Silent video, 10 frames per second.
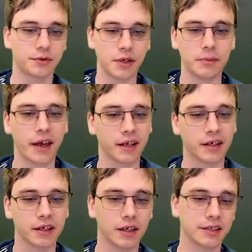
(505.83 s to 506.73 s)
3
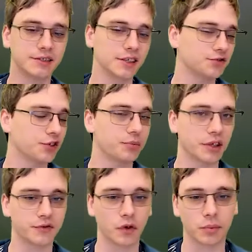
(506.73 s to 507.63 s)
mana, essentially
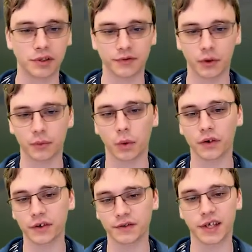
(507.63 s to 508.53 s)
+4/+4
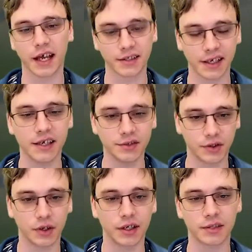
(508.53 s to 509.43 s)
worth of stats is
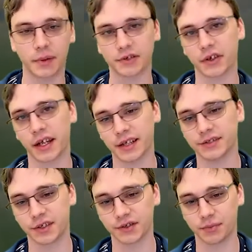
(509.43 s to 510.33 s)
good, especially at
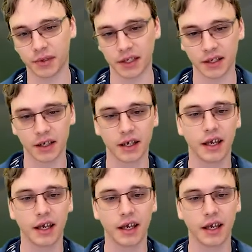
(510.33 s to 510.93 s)
instant speed.